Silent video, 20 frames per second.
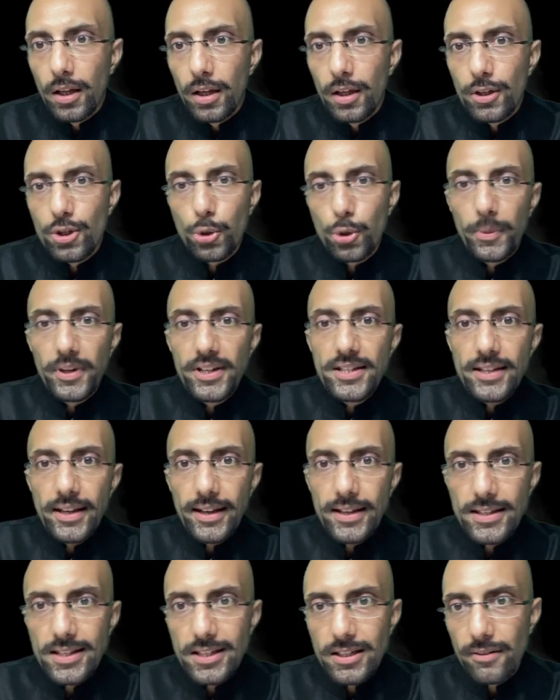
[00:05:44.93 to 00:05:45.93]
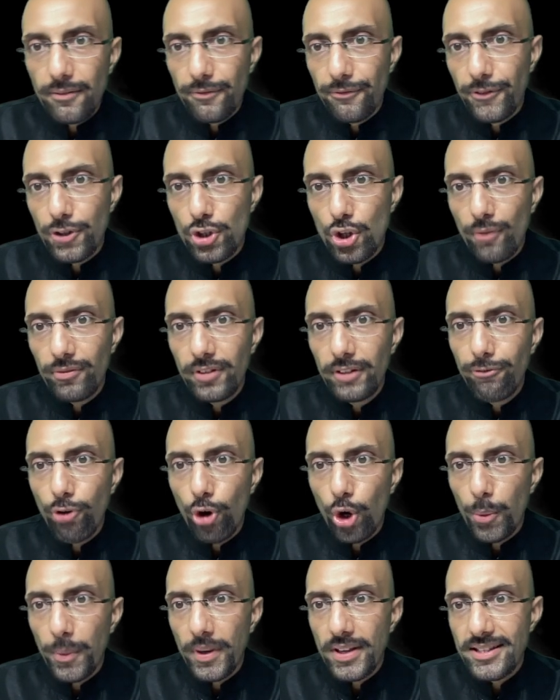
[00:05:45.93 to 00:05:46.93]
So it says, which of the
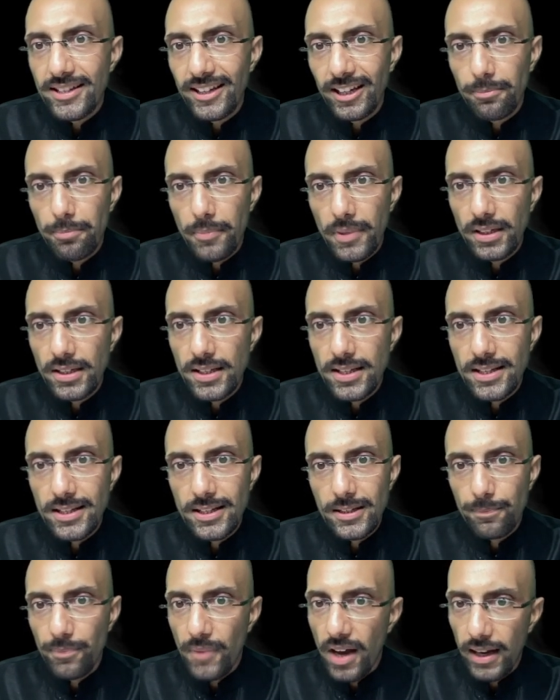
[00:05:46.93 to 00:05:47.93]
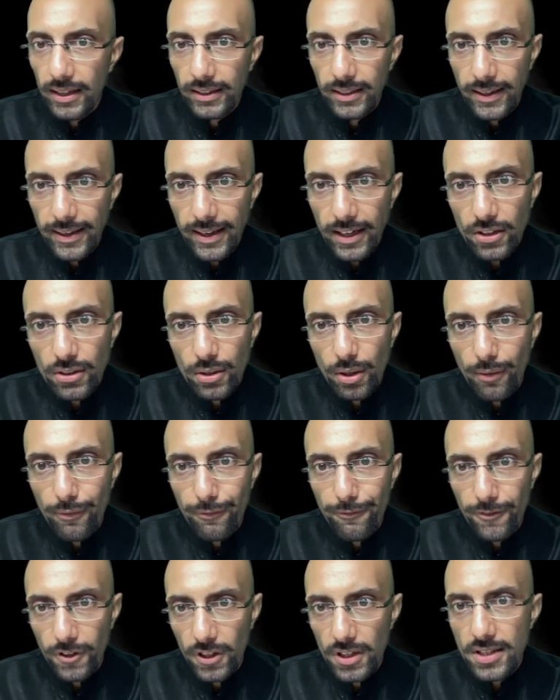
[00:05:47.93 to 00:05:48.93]
following statements are correct?
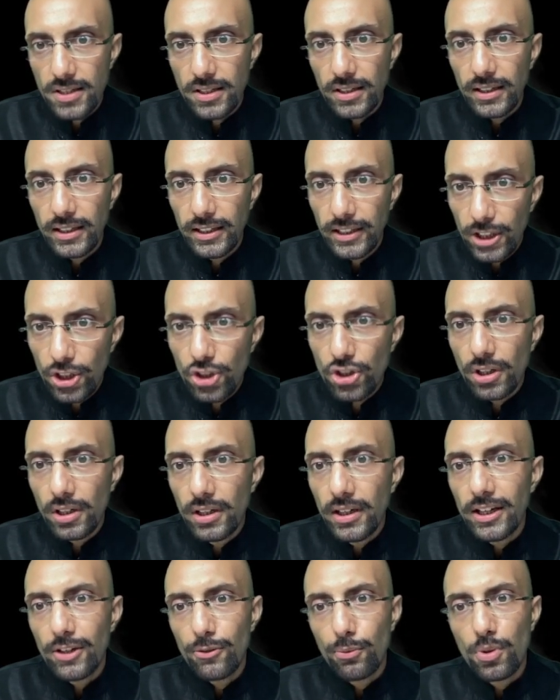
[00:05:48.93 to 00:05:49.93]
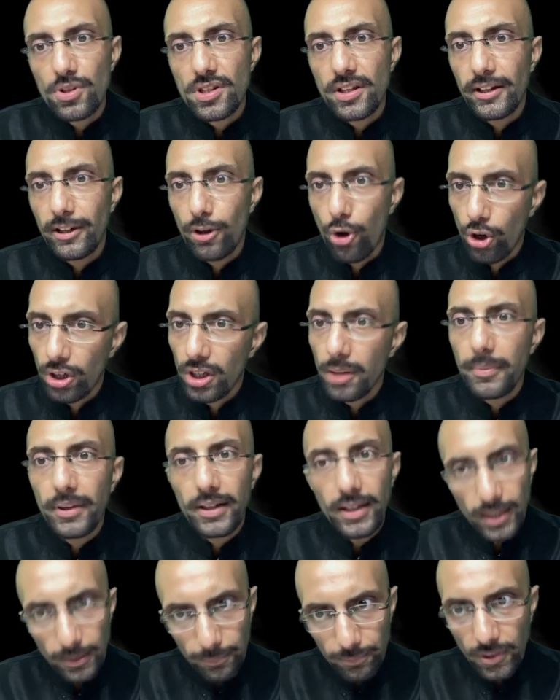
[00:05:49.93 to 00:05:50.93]
First, initially it was an ad hoc
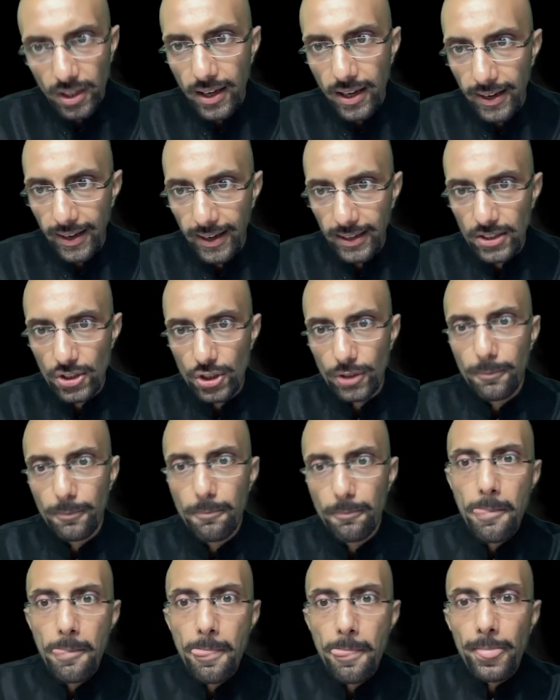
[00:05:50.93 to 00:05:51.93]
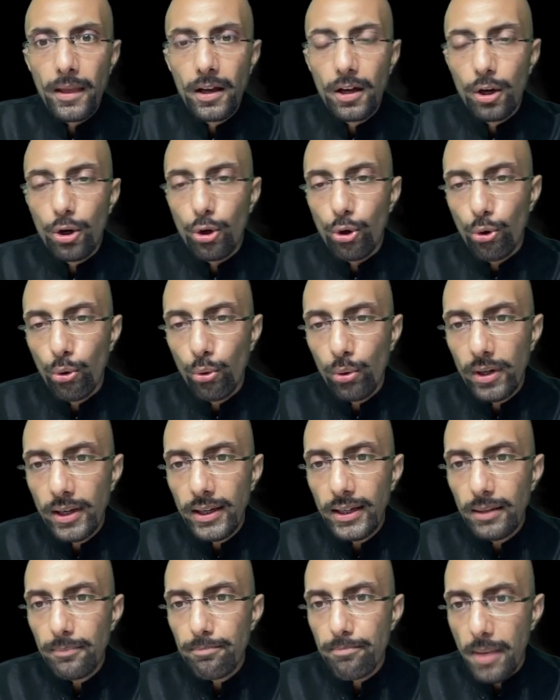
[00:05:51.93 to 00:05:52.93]
committee. Correct.
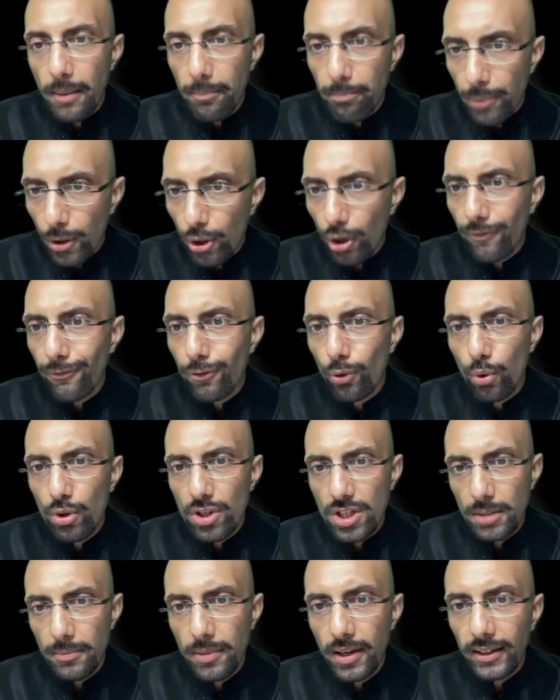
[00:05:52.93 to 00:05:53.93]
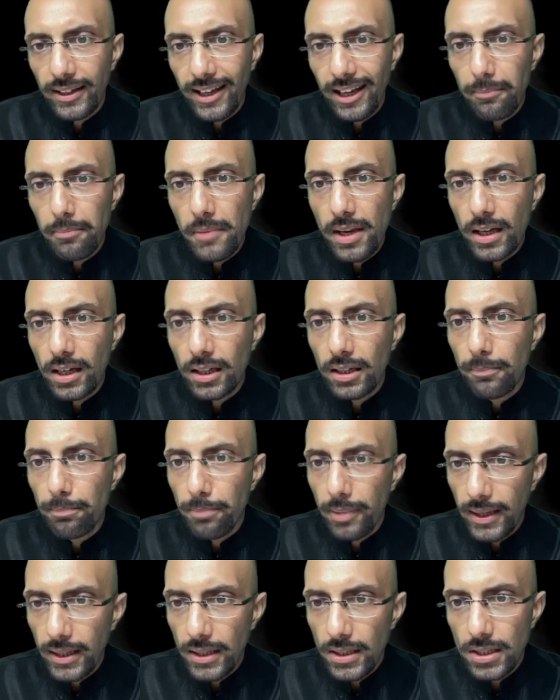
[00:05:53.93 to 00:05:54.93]
Only a member of Lok Sabha can make a
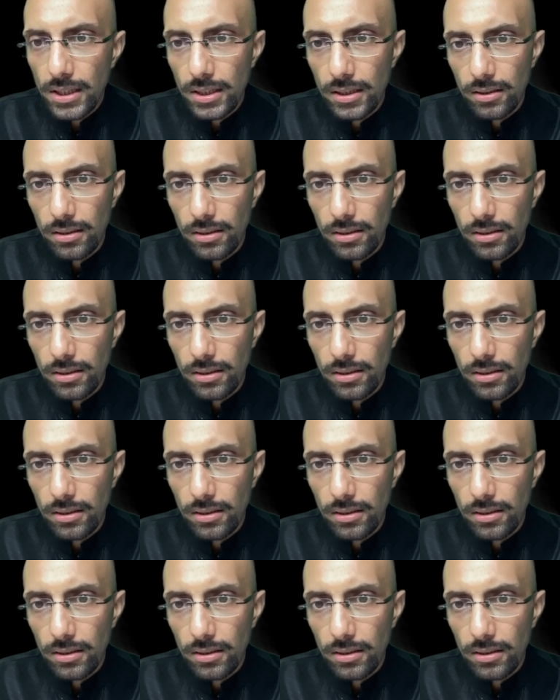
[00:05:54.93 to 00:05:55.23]
complaint?